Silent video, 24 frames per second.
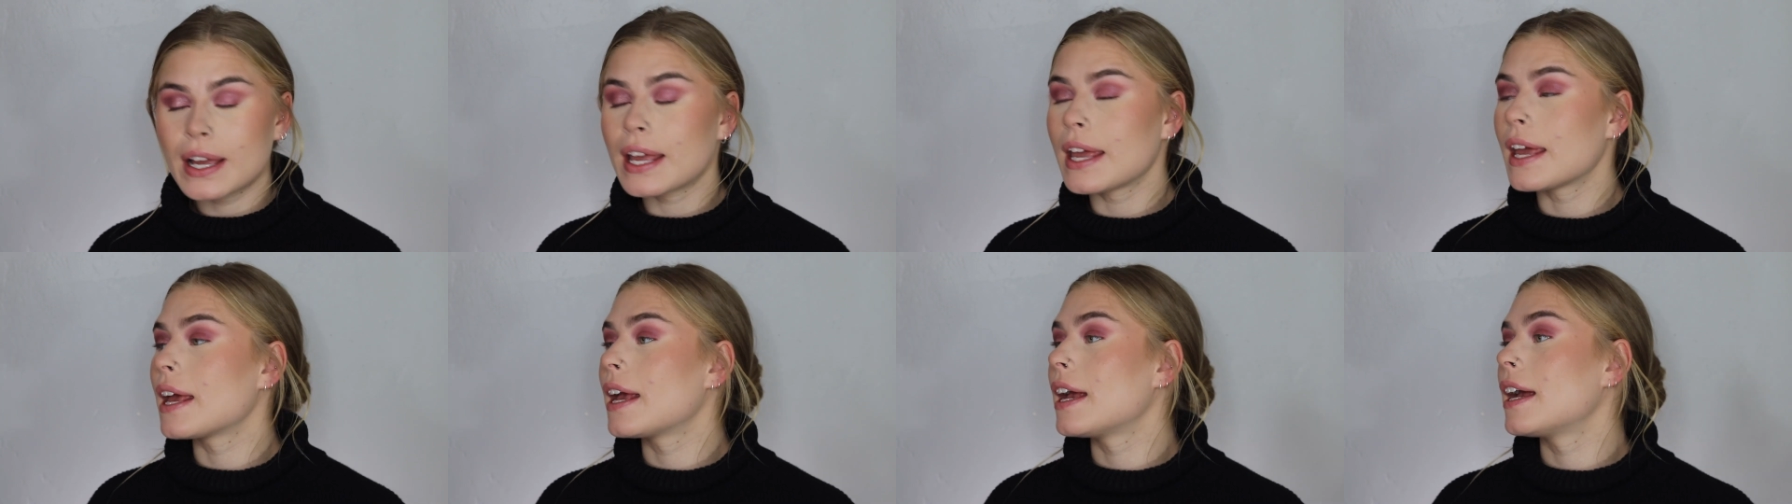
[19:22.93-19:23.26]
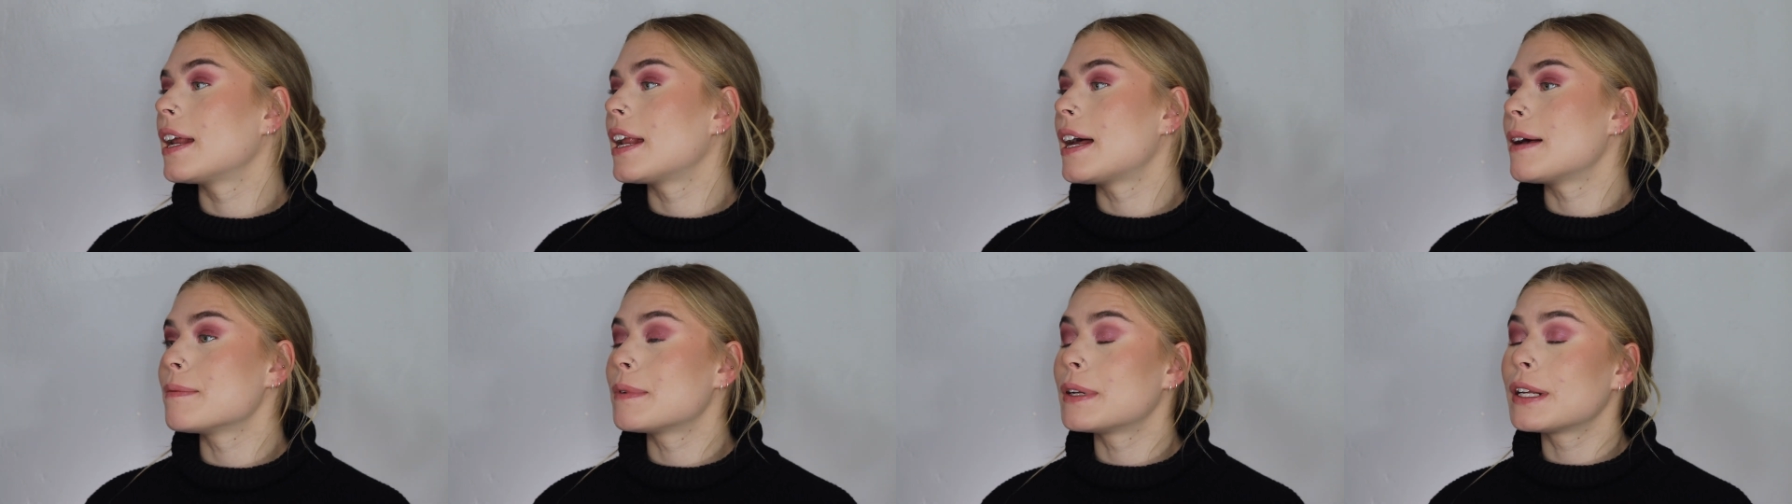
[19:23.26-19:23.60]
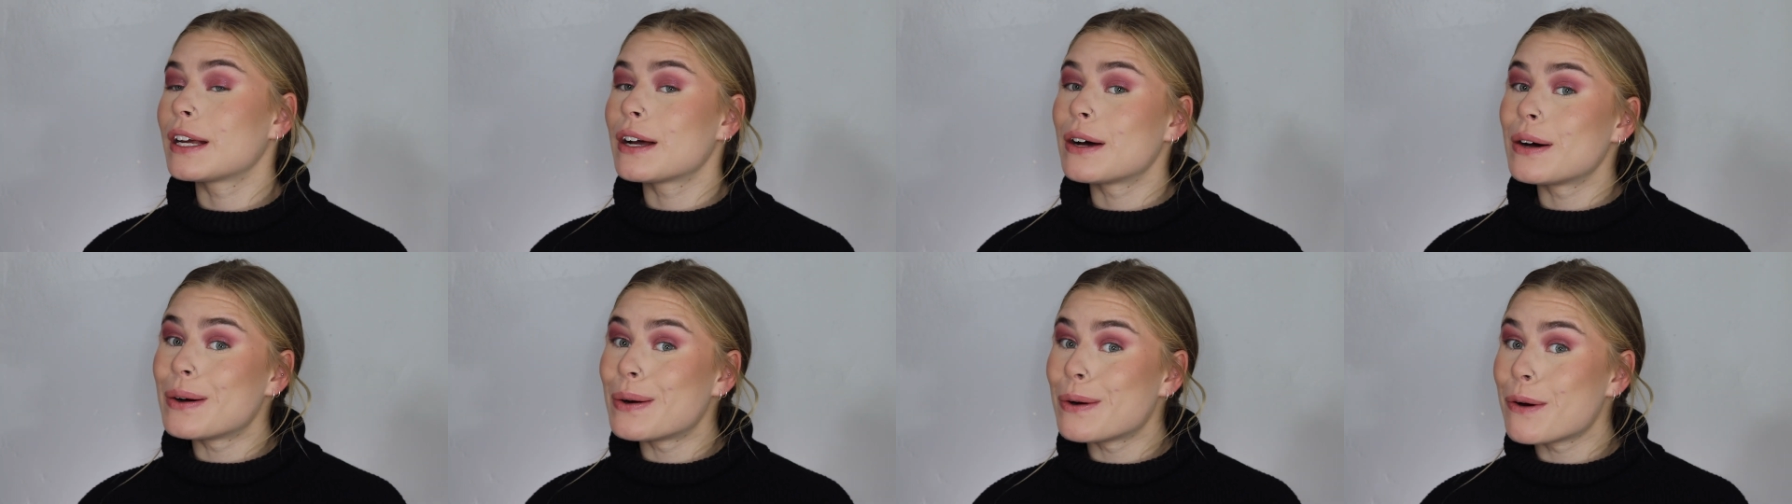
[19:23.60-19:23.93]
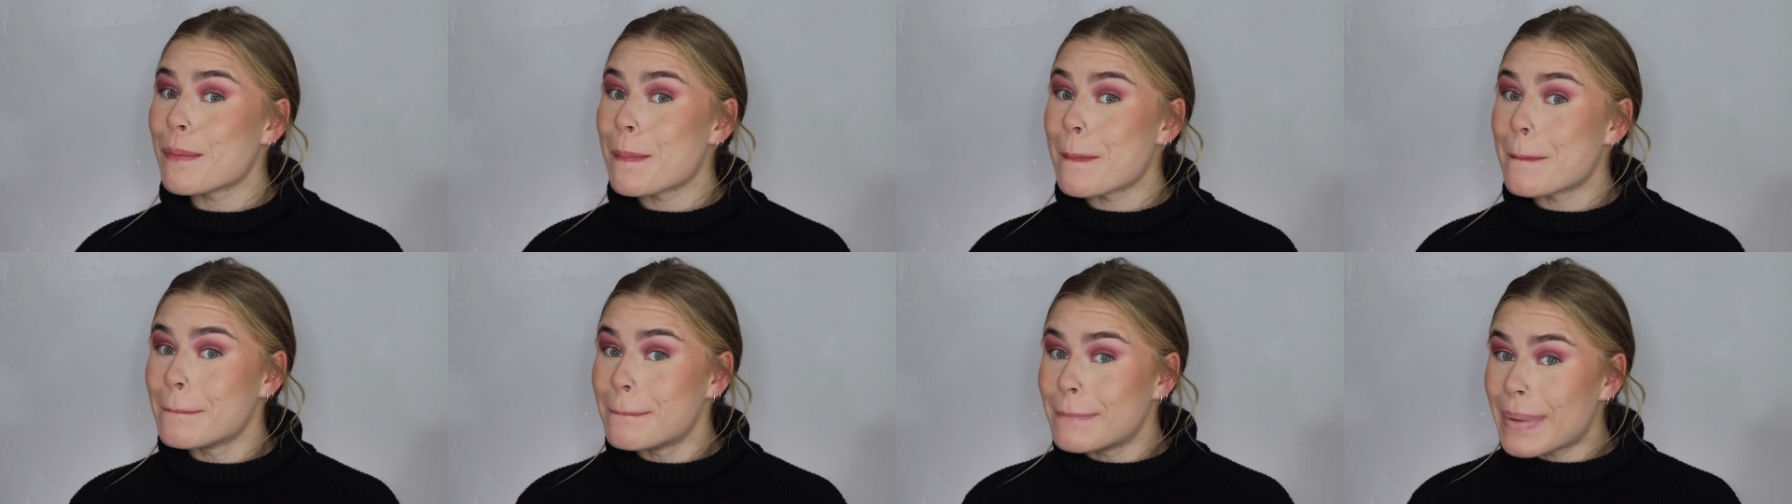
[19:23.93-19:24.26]
and I'm gonna
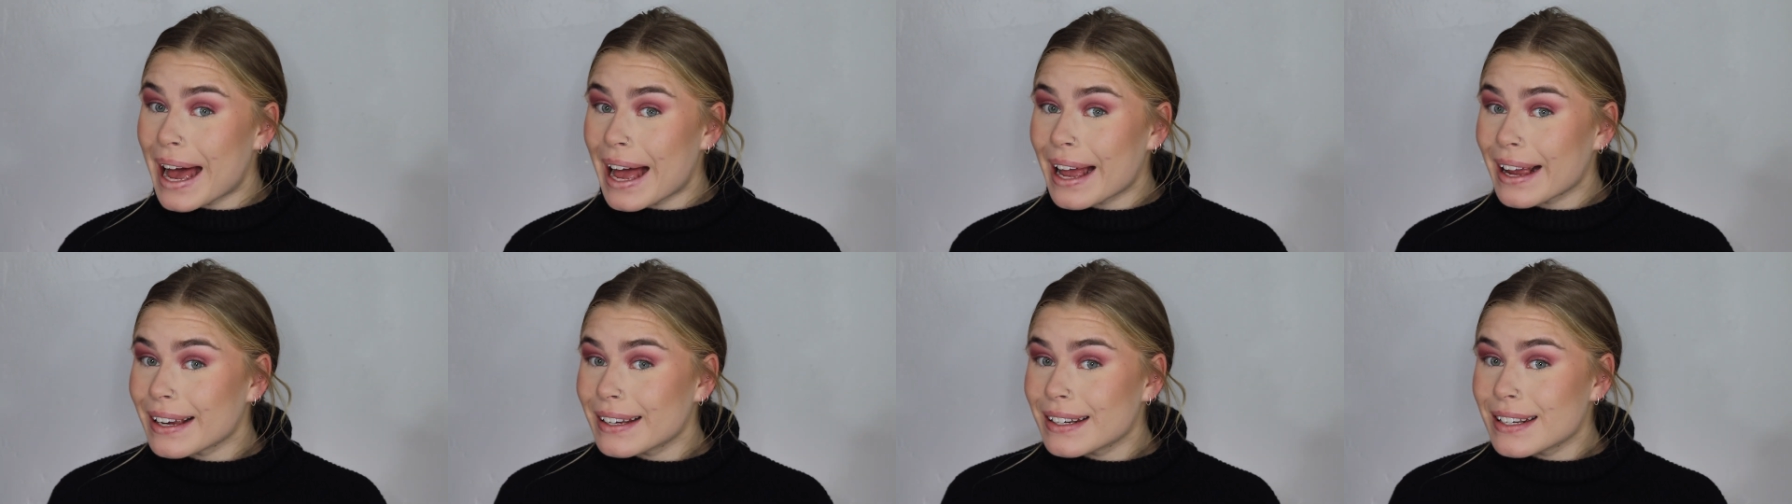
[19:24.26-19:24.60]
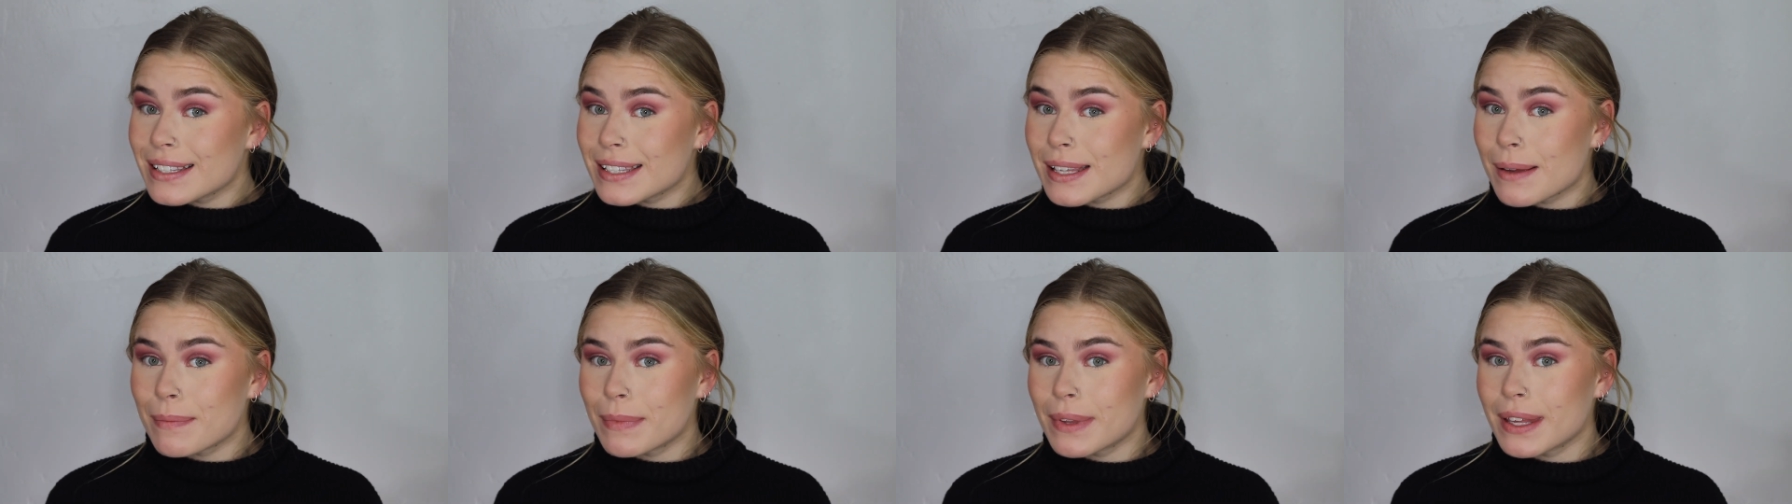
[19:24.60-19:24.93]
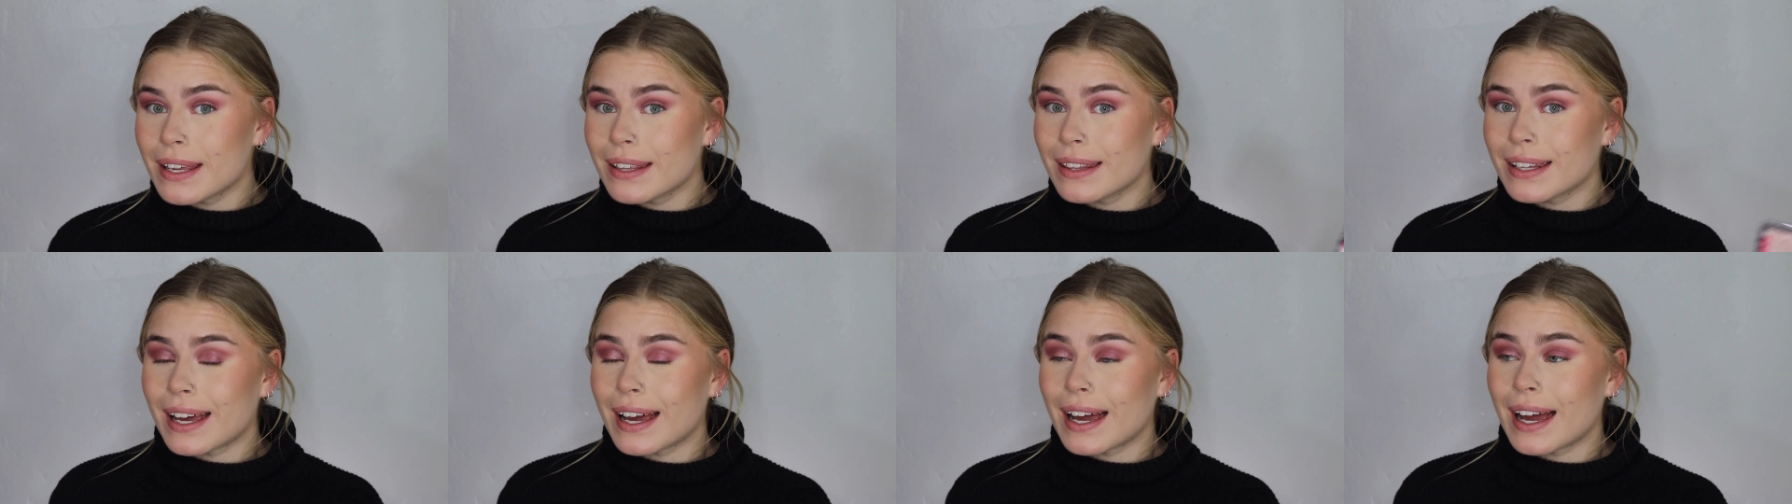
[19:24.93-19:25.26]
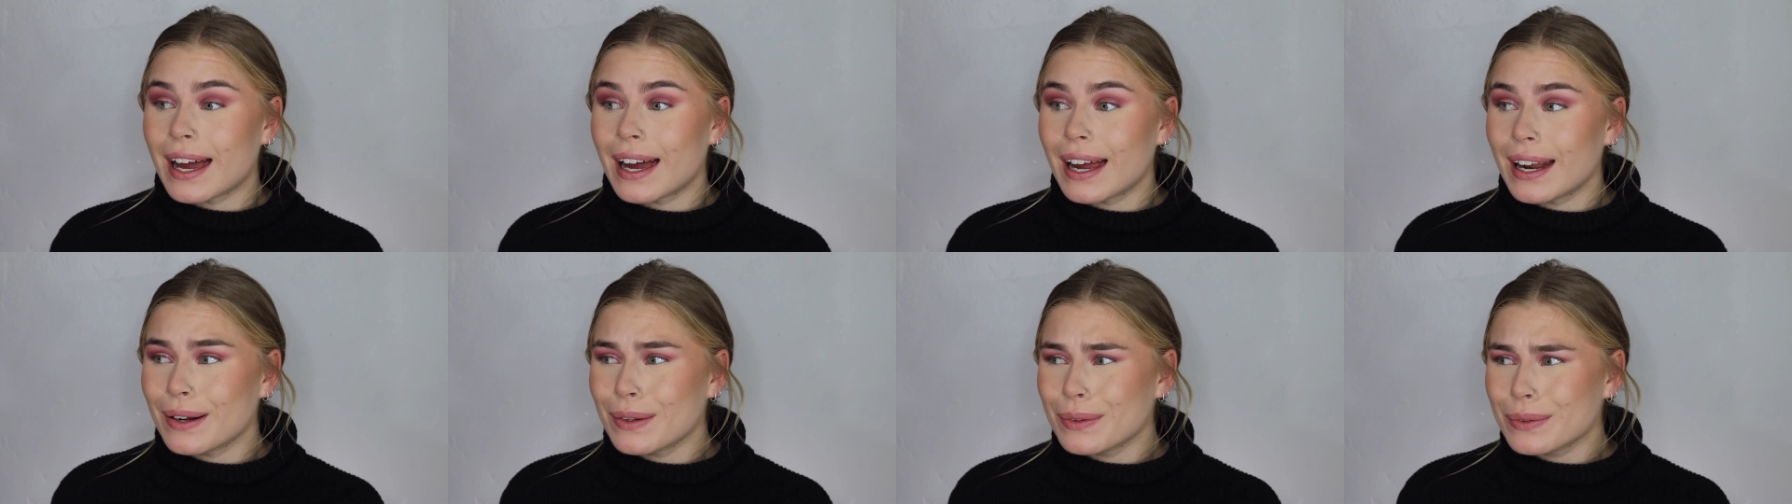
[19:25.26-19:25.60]
go back into something that
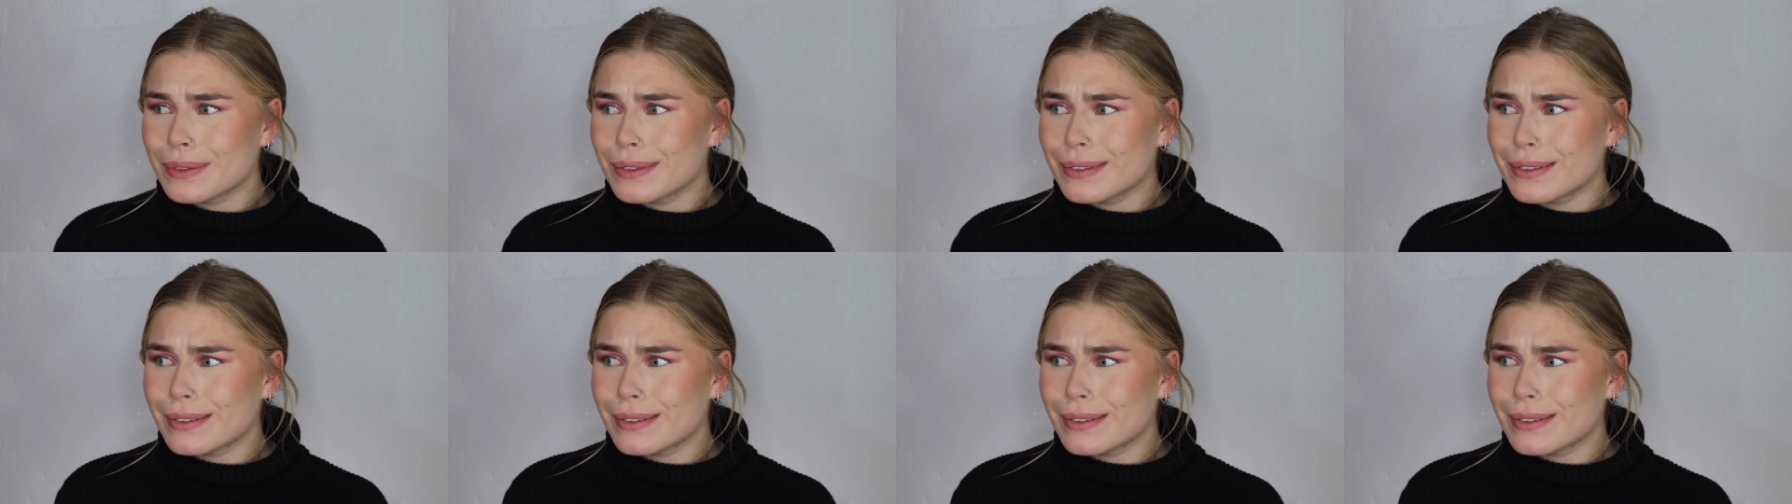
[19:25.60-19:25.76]
I don't